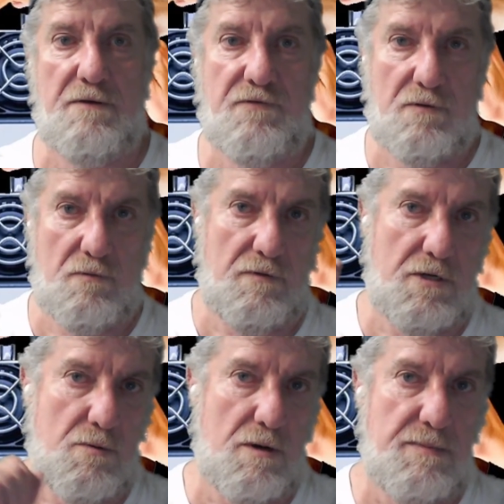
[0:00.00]
if you
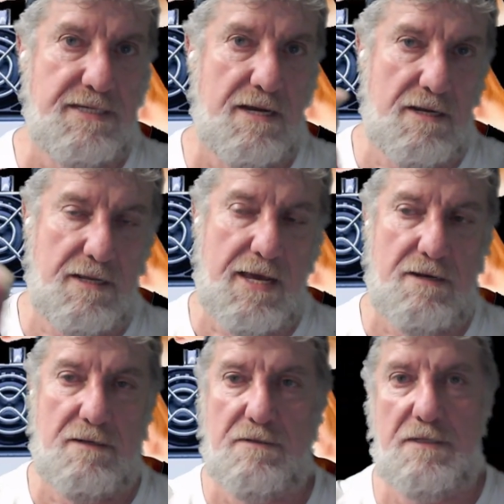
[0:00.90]
don't want to miss out on any of that,
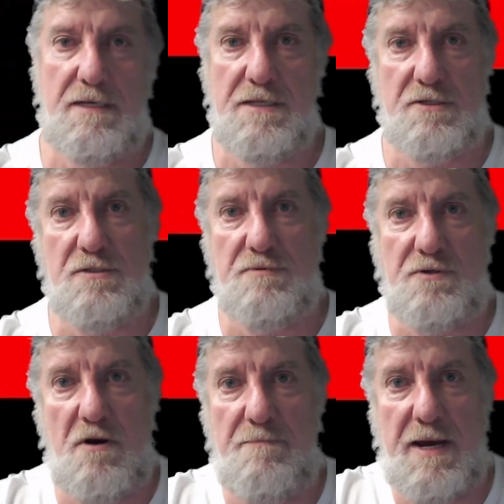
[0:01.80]
hit the
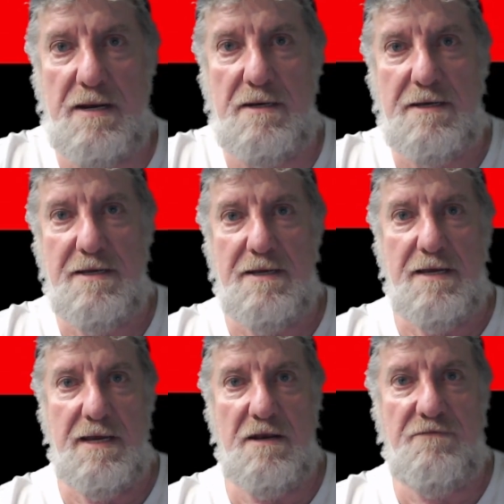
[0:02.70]
subscribe button,
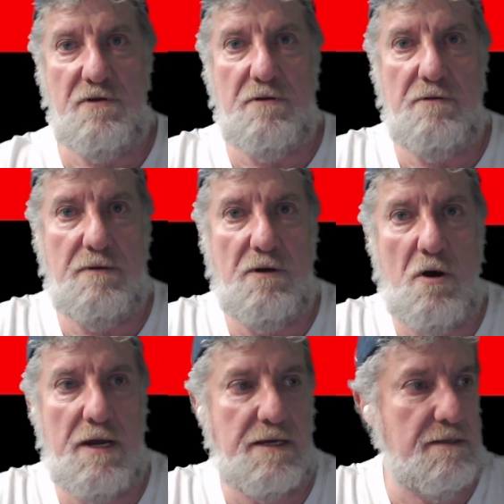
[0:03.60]
and if you
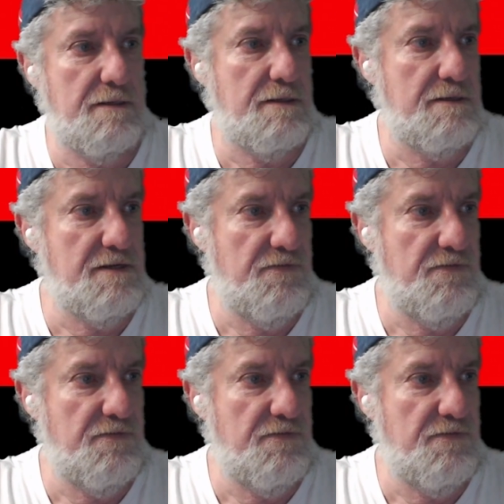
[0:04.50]
like this